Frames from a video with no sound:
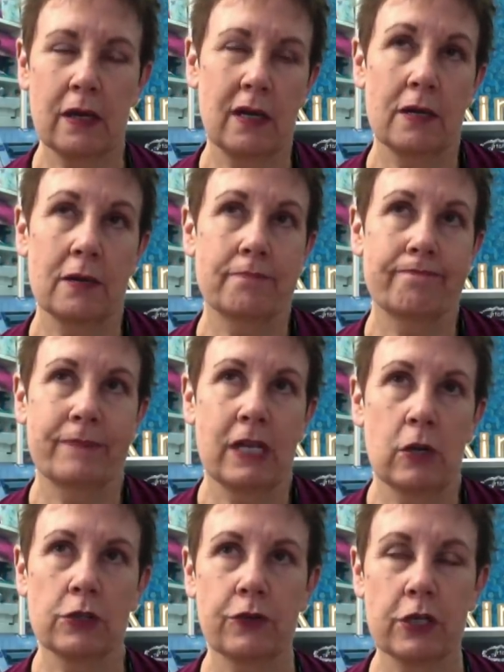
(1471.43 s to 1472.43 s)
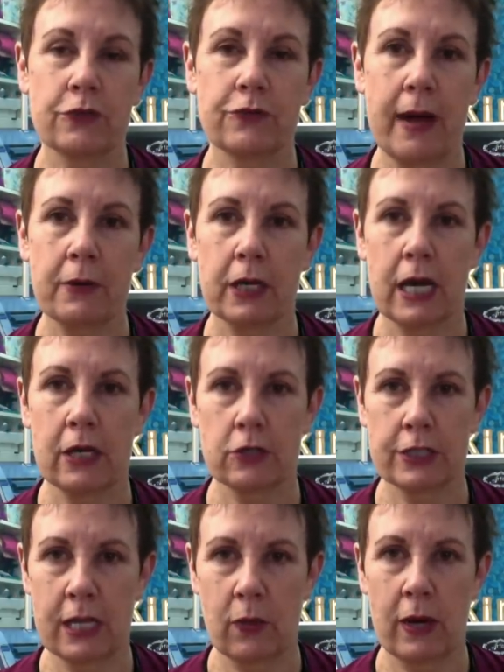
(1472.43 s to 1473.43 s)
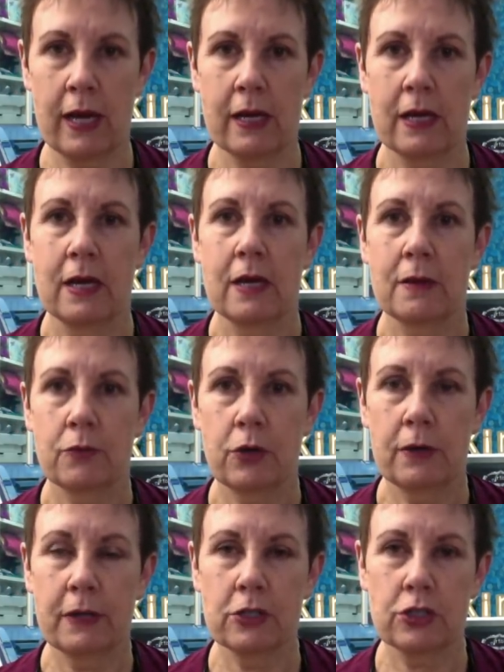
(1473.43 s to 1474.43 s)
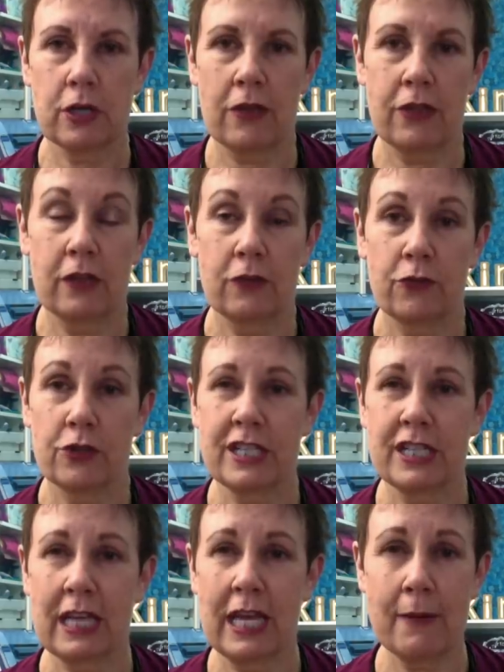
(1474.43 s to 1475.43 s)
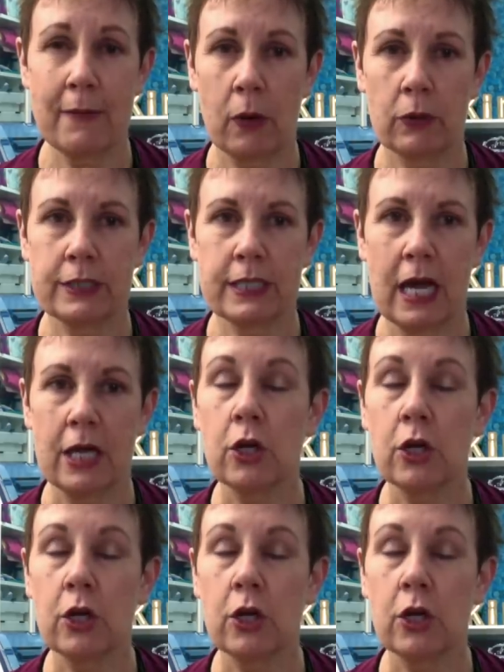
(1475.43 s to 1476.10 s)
um, you know, as far as fabric cutters anyway, pretty much I think the first in the game, I would say.